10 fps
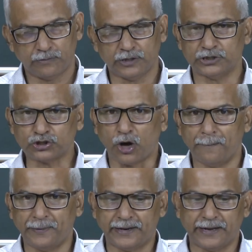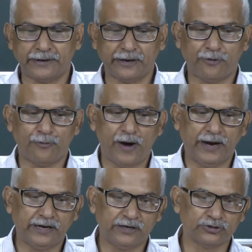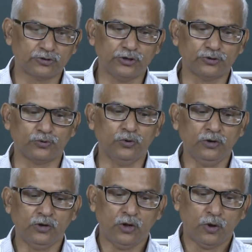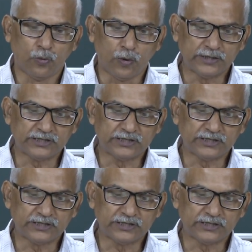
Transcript: it is completed. Now, what it is going to do? Once